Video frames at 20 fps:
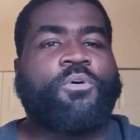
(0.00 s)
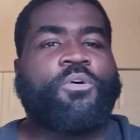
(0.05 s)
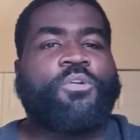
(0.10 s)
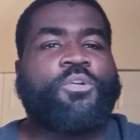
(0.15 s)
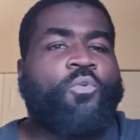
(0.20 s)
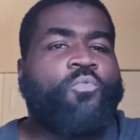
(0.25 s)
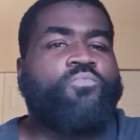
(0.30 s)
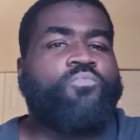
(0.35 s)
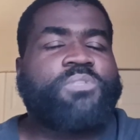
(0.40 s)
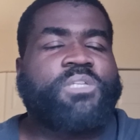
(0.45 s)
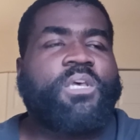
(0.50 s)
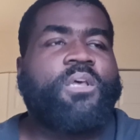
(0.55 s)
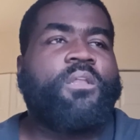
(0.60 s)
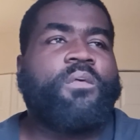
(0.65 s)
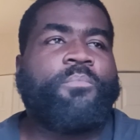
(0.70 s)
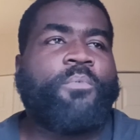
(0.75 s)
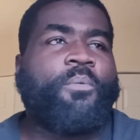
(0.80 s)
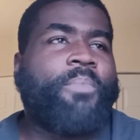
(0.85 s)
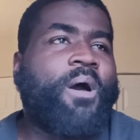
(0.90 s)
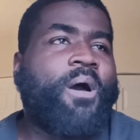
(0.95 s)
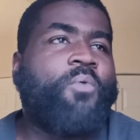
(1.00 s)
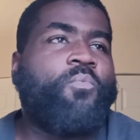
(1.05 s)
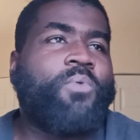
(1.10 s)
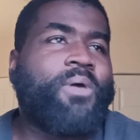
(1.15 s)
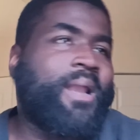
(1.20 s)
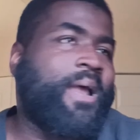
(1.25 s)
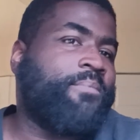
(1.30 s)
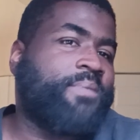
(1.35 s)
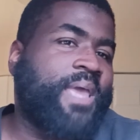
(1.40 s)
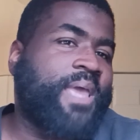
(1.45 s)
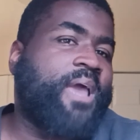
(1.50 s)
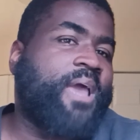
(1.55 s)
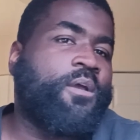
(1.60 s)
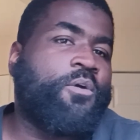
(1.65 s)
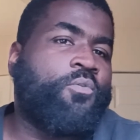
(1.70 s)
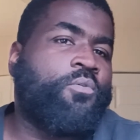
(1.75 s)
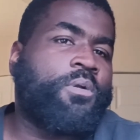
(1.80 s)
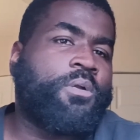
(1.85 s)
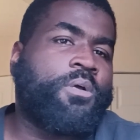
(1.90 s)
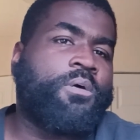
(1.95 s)
or don't tell him about what I've got
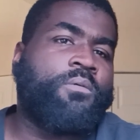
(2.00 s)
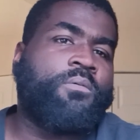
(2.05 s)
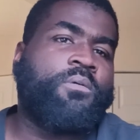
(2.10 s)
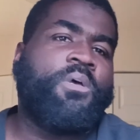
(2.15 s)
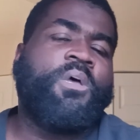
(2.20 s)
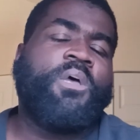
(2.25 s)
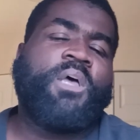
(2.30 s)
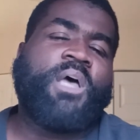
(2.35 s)
going on.